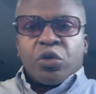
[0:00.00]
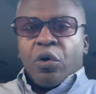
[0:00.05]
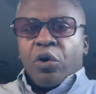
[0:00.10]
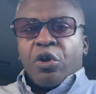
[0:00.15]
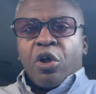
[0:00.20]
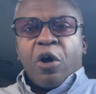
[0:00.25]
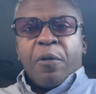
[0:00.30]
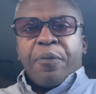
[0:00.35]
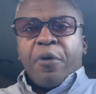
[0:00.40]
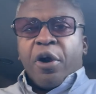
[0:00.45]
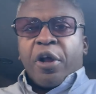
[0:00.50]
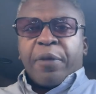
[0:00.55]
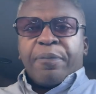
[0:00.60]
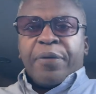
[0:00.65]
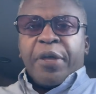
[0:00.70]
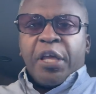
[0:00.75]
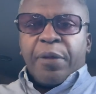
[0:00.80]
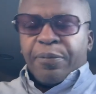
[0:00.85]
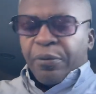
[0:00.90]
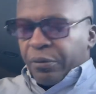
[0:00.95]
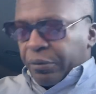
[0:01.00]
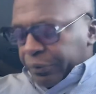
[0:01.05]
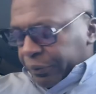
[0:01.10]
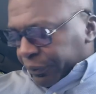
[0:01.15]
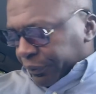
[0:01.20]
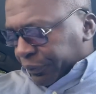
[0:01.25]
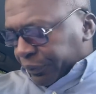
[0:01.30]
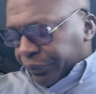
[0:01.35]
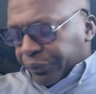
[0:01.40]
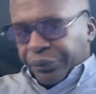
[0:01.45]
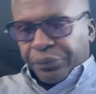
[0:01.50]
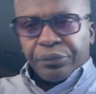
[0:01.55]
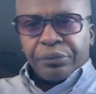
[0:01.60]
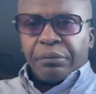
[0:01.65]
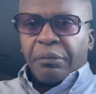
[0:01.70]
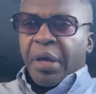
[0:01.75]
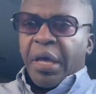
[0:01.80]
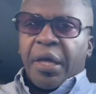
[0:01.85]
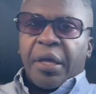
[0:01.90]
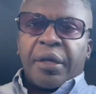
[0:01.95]
going on, party people?
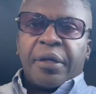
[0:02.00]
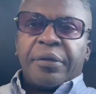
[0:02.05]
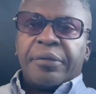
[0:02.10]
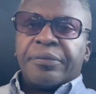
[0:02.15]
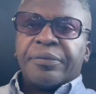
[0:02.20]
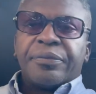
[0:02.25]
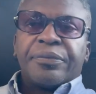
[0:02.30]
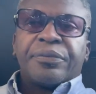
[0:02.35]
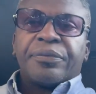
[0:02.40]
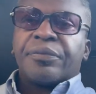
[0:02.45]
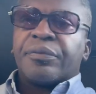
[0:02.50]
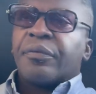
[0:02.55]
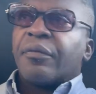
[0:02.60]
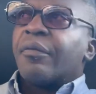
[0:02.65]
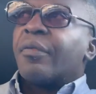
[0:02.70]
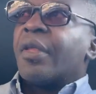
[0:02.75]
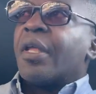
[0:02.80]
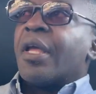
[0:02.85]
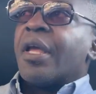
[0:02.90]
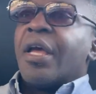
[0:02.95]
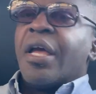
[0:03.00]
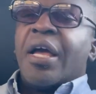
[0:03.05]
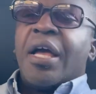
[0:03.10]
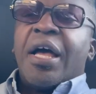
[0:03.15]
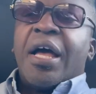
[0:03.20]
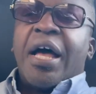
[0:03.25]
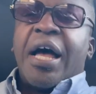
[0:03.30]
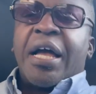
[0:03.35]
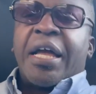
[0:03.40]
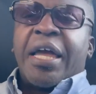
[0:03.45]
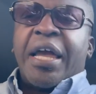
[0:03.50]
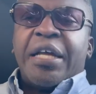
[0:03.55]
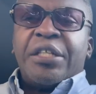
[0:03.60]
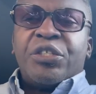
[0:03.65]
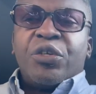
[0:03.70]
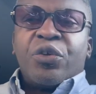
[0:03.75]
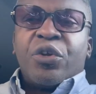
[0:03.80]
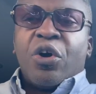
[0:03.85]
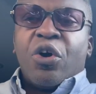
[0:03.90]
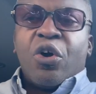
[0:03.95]
Man, I can't
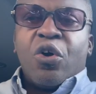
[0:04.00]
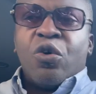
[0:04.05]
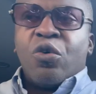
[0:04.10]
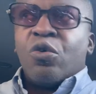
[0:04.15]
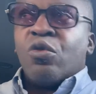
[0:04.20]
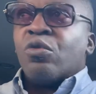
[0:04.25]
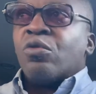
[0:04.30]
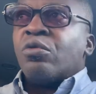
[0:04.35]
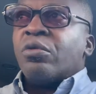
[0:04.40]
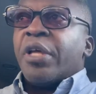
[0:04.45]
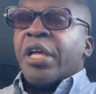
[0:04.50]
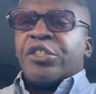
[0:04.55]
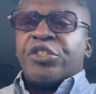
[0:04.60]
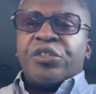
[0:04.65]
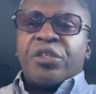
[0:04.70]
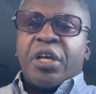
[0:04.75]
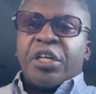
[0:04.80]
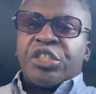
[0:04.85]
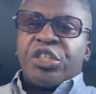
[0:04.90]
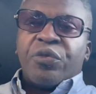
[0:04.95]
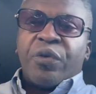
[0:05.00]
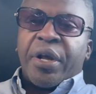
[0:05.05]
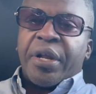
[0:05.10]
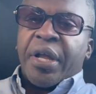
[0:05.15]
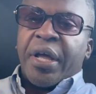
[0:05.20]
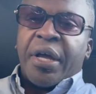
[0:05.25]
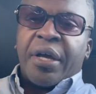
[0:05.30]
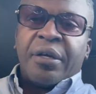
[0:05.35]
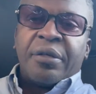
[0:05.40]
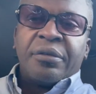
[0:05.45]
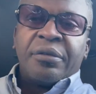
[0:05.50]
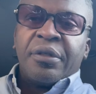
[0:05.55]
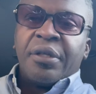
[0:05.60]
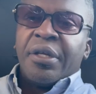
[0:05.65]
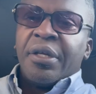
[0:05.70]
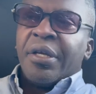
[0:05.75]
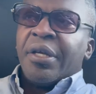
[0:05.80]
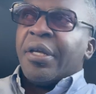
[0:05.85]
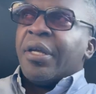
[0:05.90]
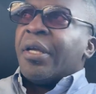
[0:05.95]
do the whole introduction right now.
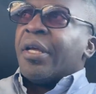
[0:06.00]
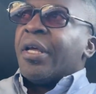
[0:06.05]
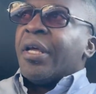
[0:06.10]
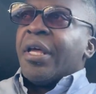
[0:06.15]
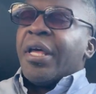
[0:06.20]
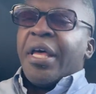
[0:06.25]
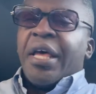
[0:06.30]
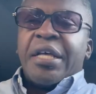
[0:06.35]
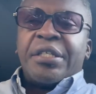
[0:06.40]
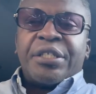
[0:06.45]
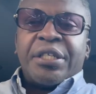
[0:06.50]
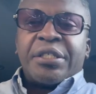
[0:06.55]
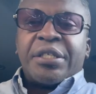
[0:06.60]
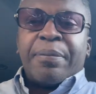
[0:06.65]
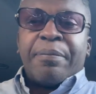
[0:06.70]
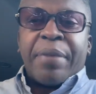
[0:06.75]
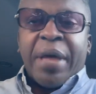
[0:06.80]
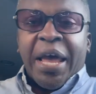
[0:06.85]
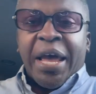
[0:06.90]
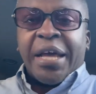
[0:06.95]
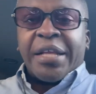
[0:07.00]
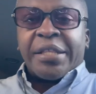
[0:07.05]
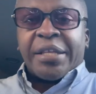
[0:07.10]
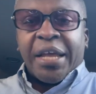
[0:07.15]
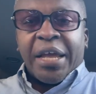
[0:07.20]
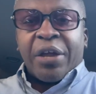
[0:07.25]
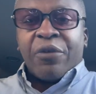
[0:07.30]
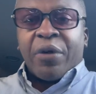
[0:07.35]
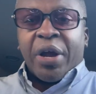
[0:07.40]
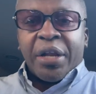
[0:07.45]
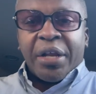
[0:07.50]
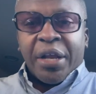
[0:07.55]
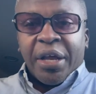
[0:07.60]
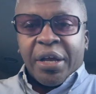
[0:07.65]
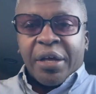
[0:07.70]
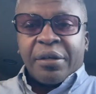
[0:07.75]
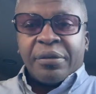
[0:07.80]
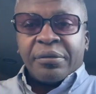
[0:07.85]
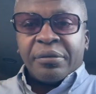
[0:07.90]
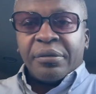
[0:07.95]
It's just a bad day right
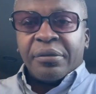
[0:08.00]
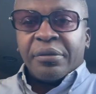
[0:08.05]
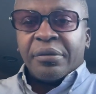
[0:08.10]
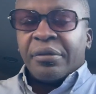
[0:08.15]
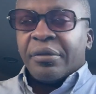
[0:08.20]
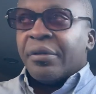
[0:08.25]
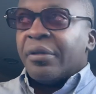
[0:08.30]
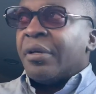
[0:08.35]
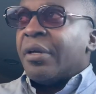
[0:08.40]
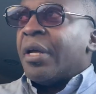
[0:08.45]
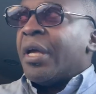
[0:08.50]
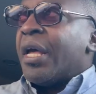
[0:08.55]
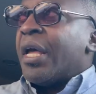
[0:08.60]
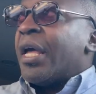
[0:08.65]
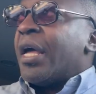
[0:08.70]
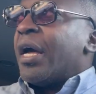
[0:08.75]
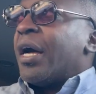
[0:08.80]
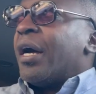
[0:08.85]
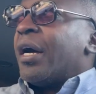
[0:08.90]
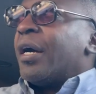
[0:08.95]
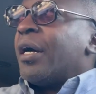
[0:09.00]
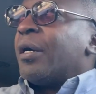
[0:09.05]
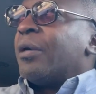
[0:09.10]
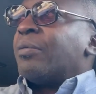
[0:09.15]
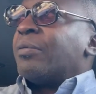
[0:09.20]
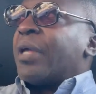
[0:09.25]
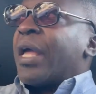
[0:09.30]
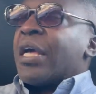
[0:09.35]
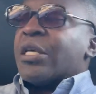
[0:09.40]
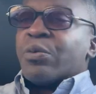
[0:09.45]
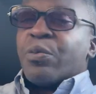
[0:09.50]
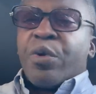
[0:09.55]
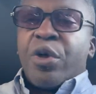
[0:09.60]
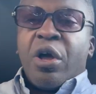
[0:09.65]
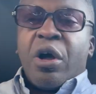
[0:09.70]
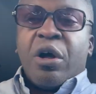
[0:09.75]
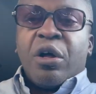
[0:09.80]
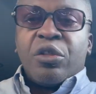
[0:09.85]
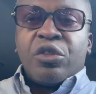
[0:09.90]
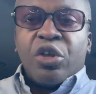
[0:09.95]
now. Um, as we
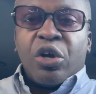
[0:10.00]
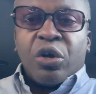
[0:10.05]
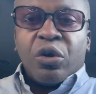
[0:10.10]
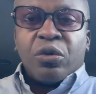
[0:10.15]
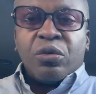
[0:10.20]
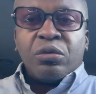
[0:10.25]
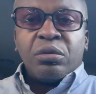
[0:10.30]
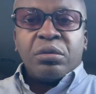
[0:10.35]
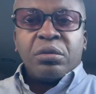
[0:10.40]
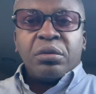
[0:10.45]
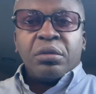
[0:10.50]
all know,